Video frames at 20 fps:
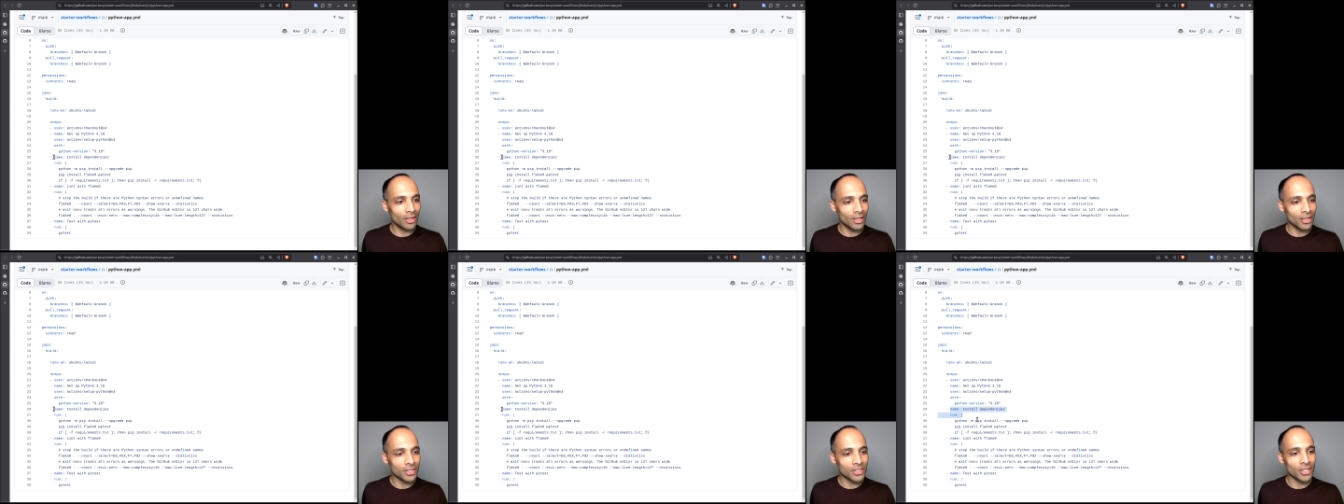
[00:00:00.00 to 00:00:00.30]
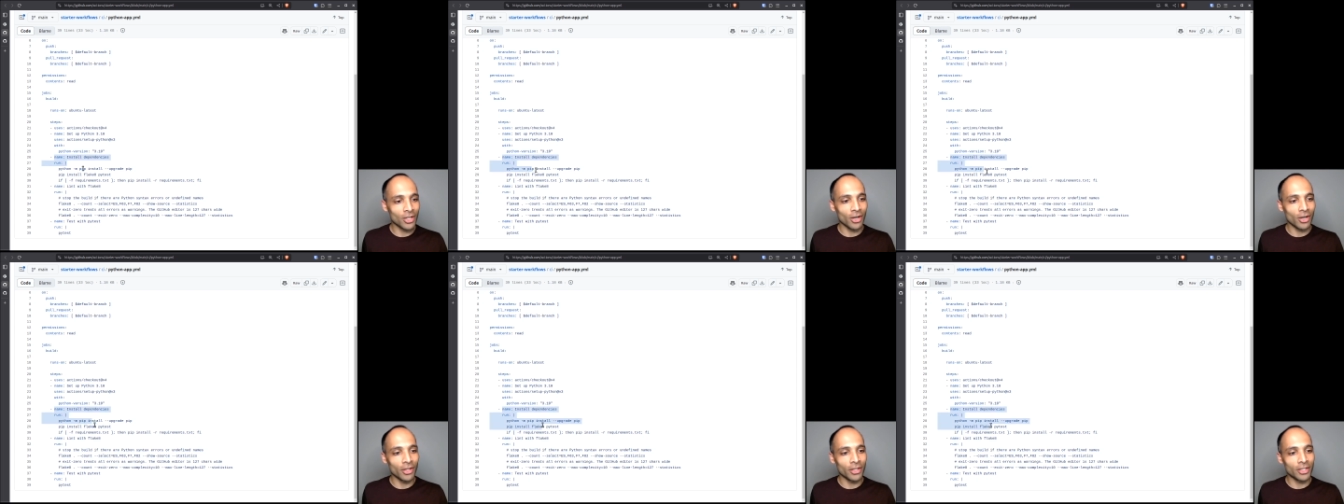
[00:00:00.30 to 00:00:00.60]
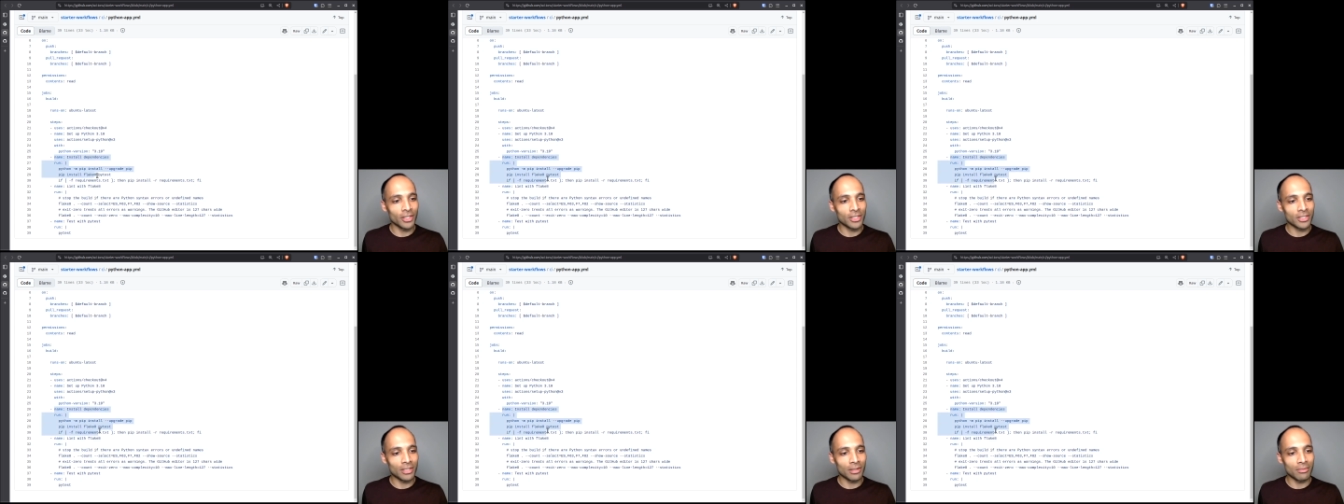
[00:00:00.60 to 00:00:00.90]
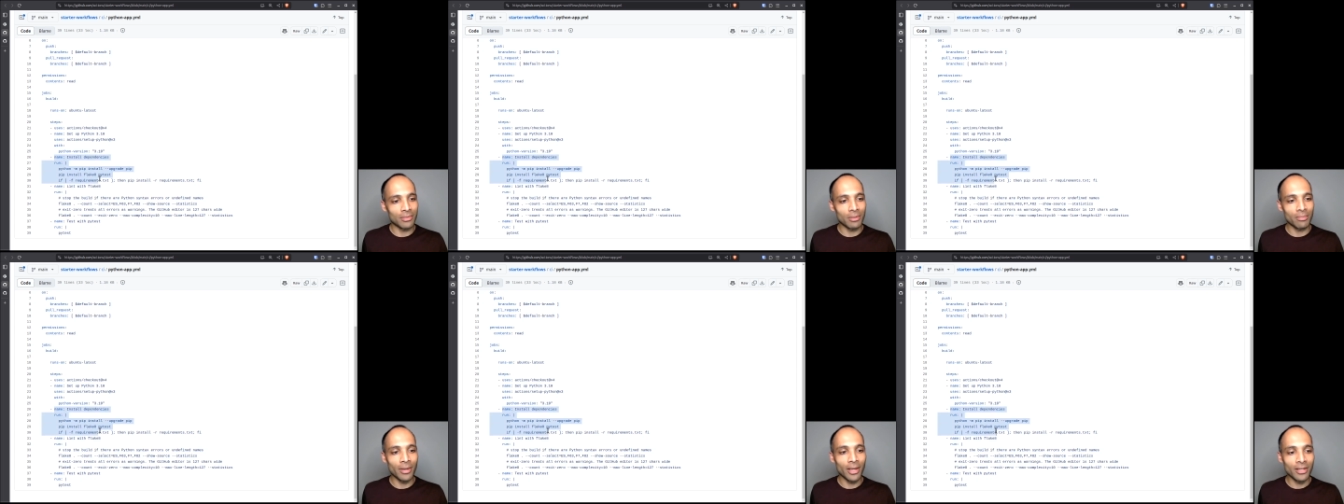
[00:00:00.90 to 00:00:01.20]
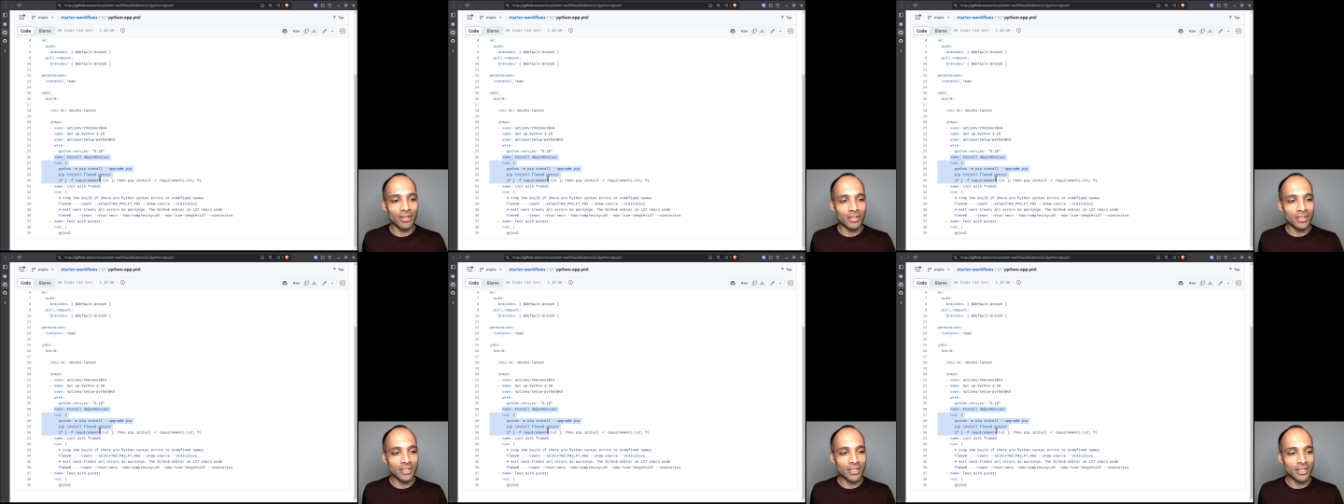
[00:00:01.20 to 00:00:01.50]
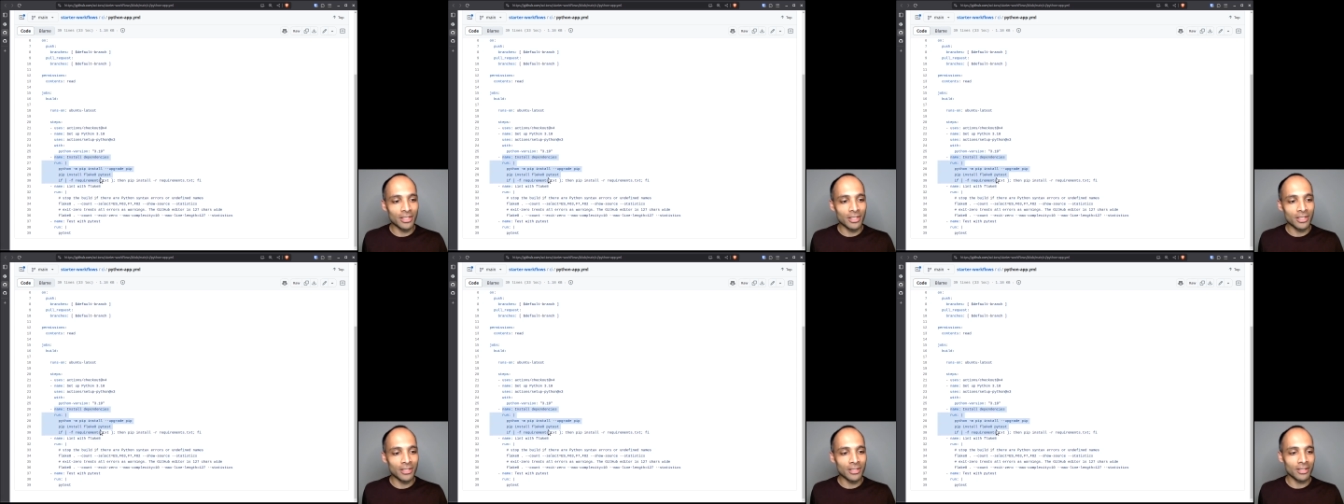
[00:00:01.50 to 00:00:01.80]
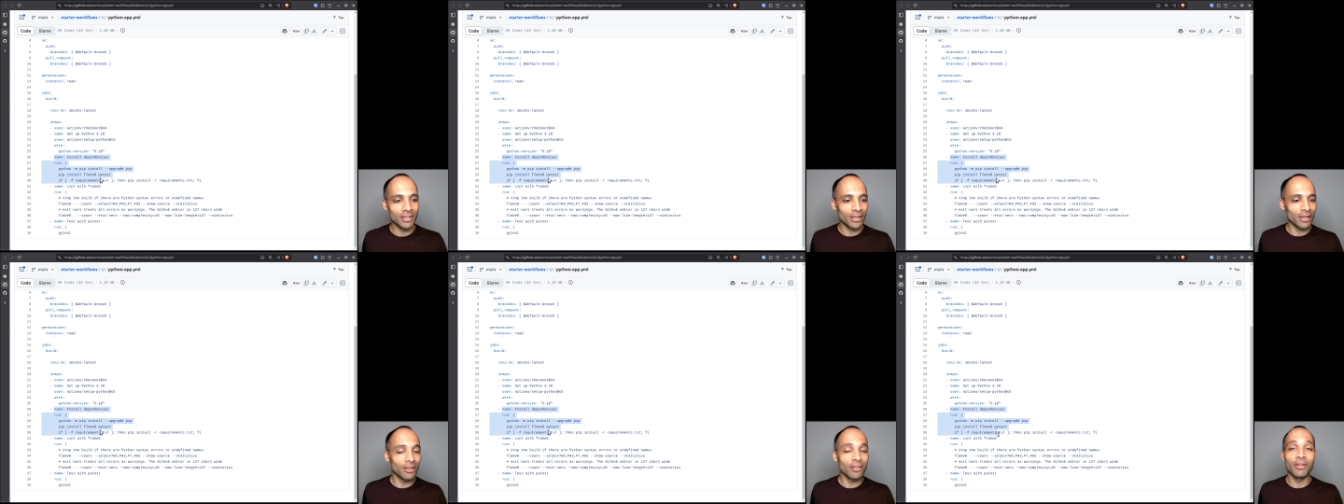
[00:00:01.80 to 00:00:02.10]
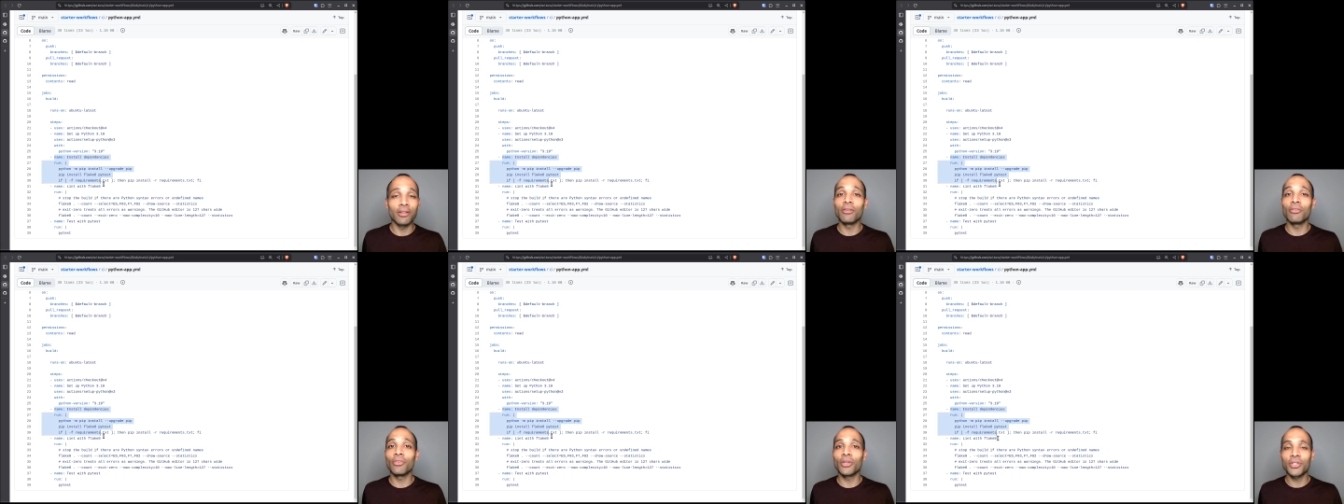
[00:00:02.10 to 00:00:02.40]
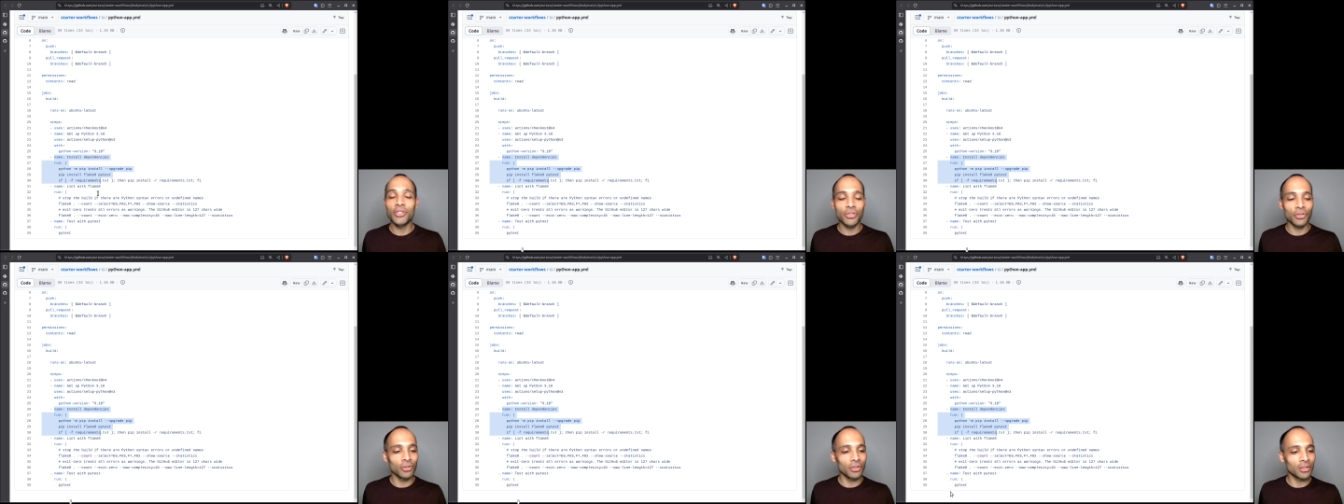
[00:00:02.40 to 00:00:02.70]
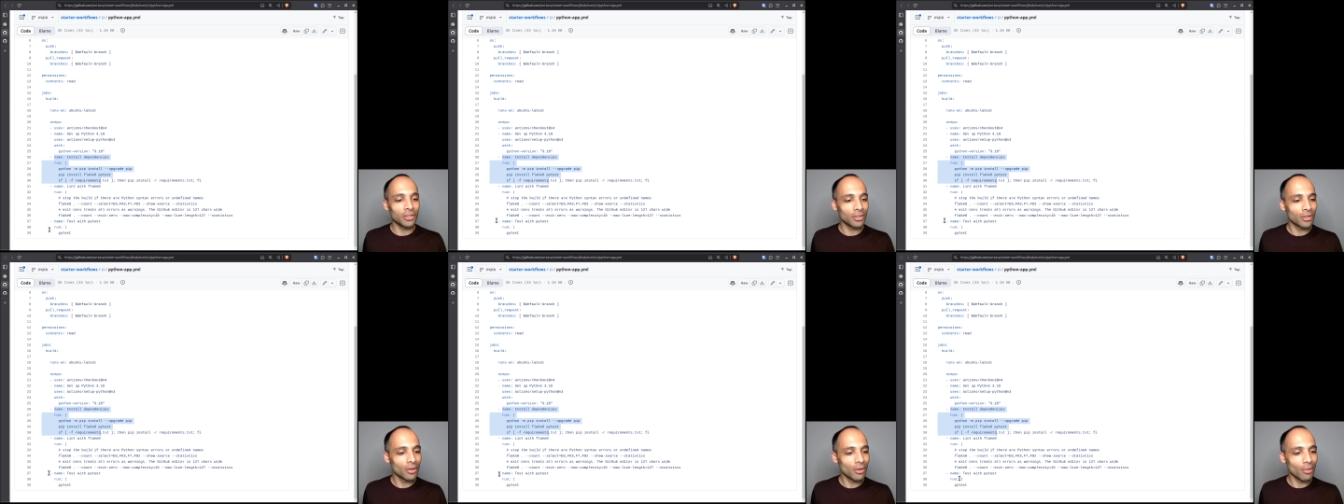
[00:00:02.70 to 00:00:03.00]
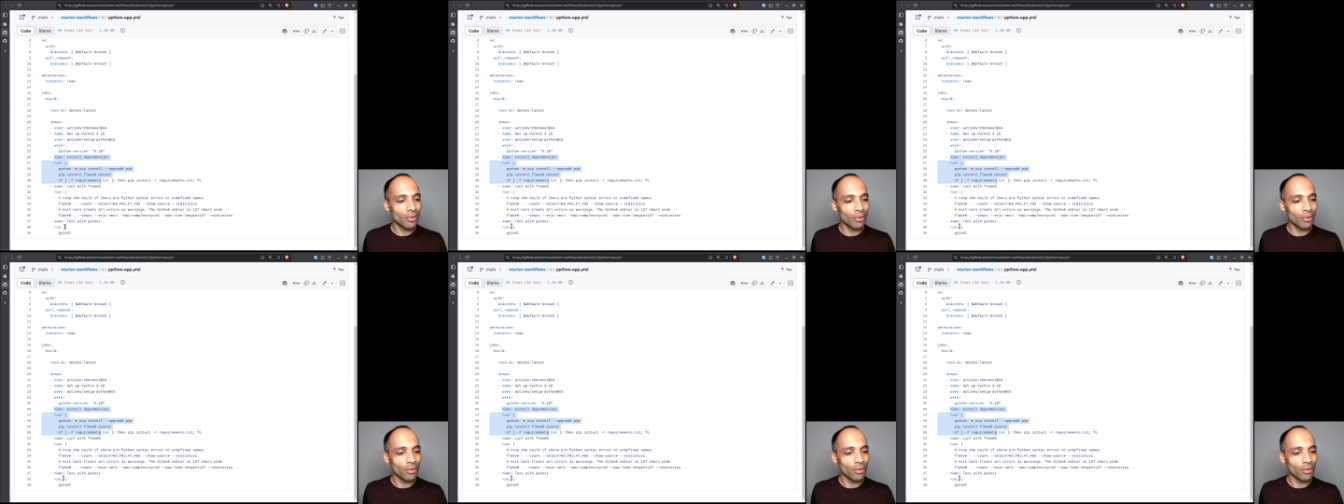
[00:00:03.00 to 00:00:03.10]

installing some dependencies, and then eventually